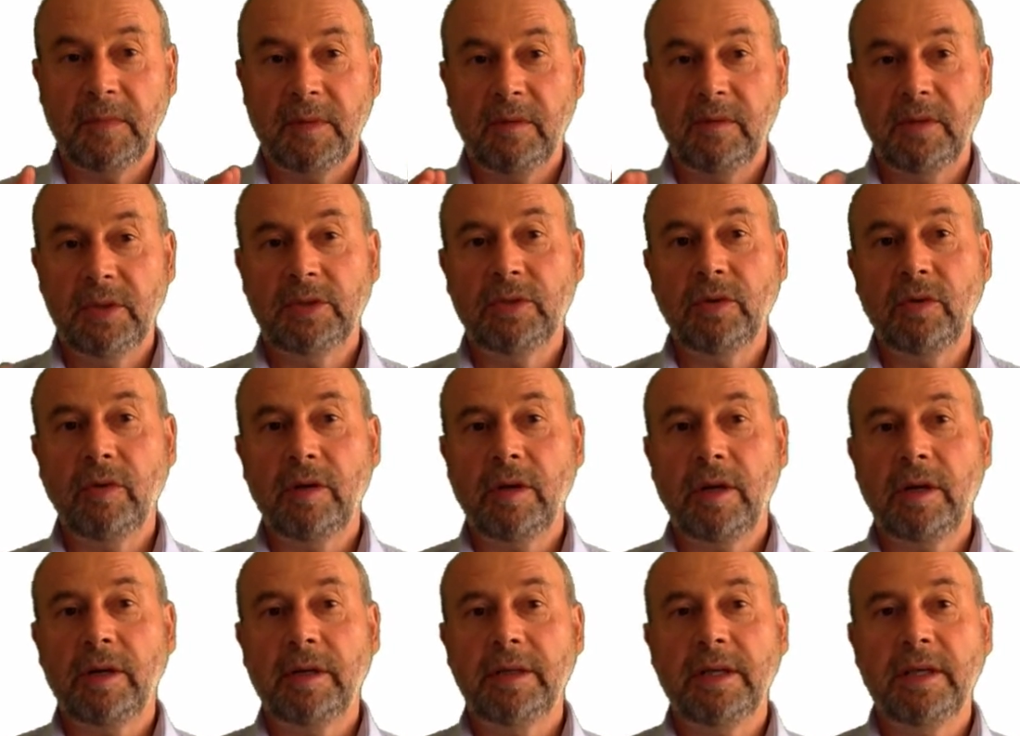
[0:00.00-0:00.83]
We took
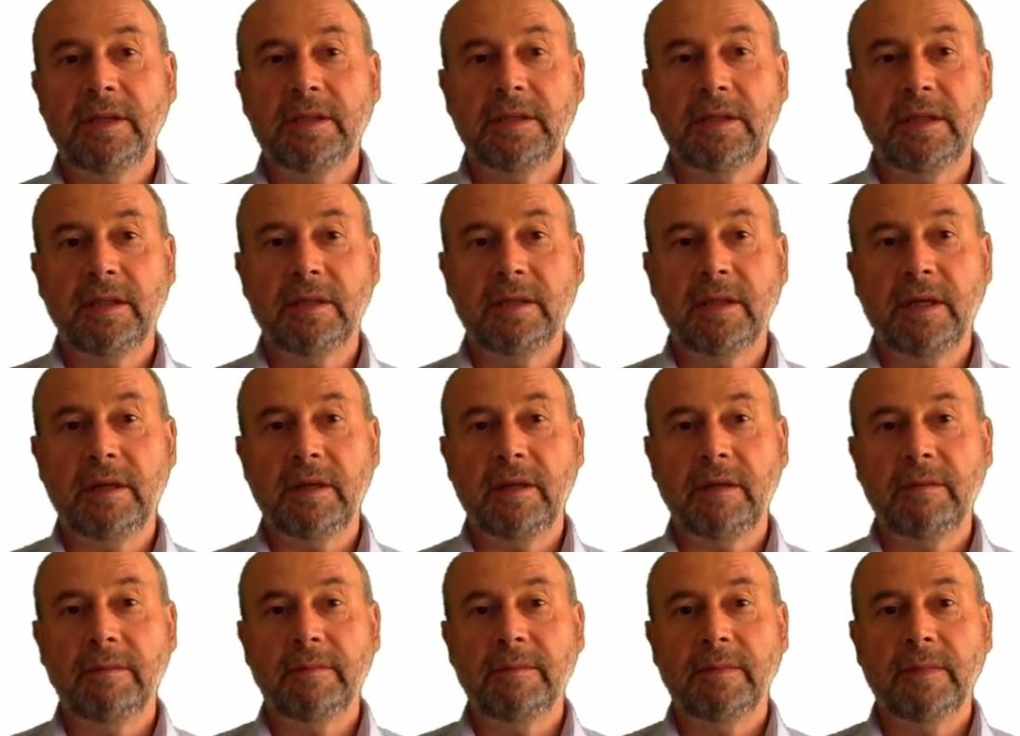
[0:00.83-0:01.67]
RNA-seq
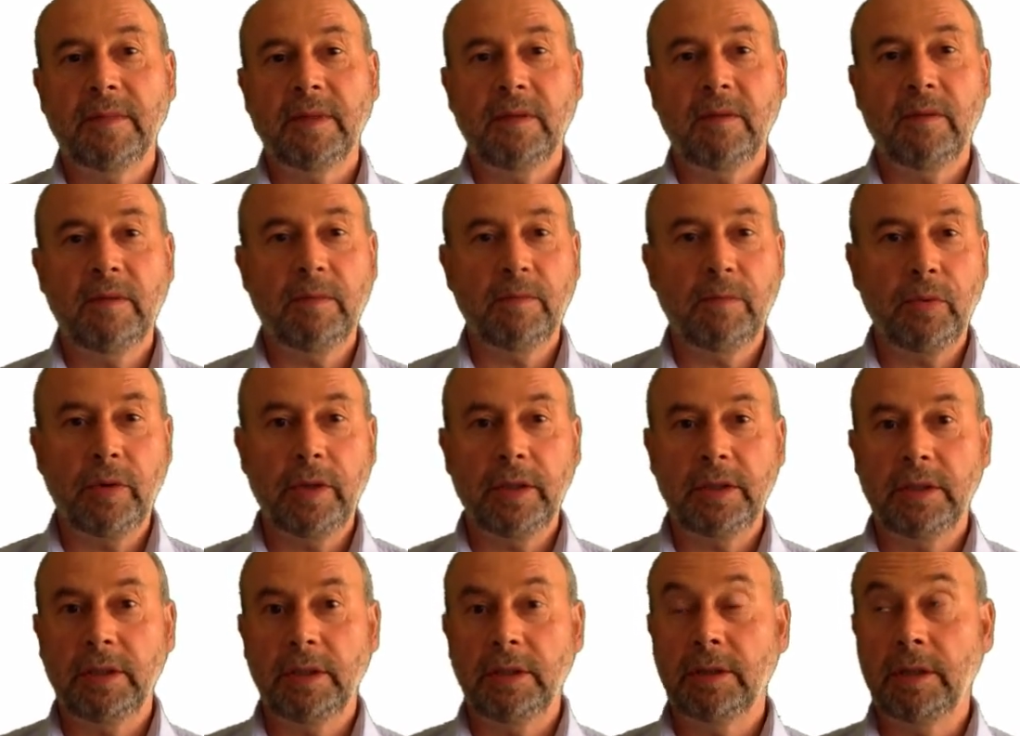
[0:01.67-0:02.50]
data, we put
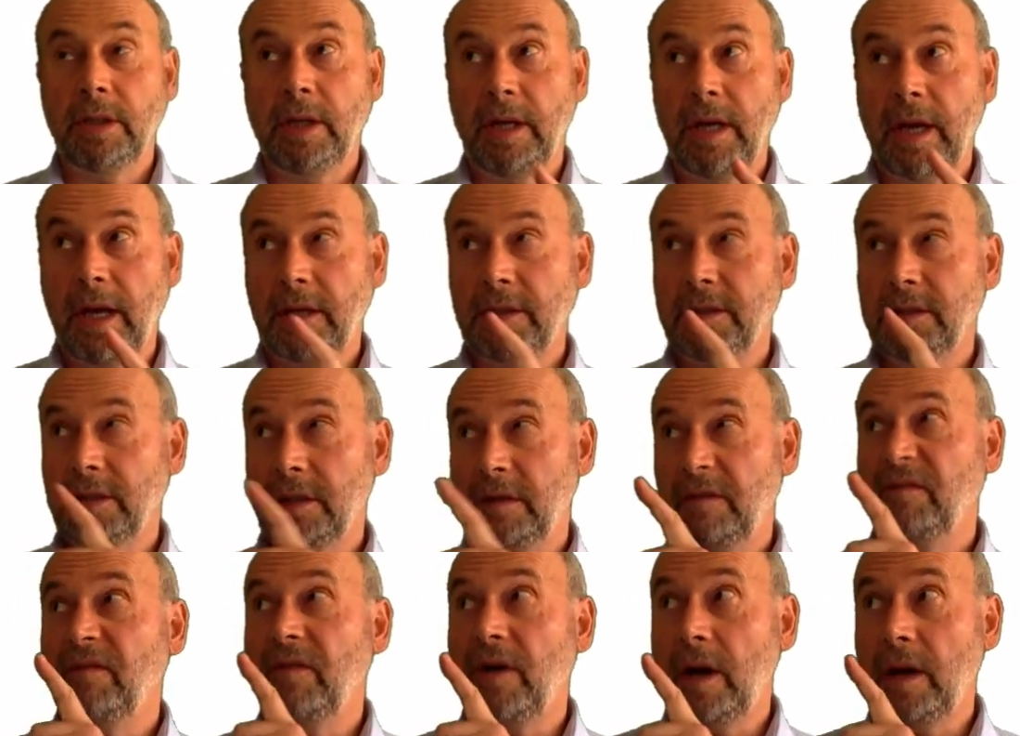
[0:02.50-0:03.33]
it in
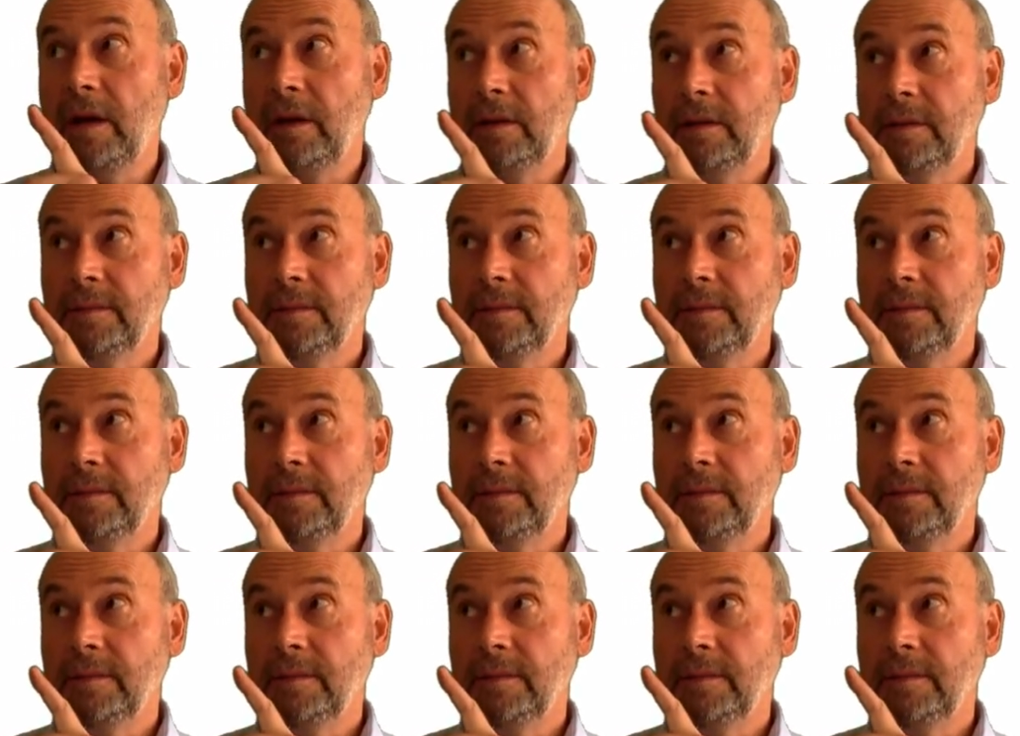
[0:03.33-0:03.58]
Excel file.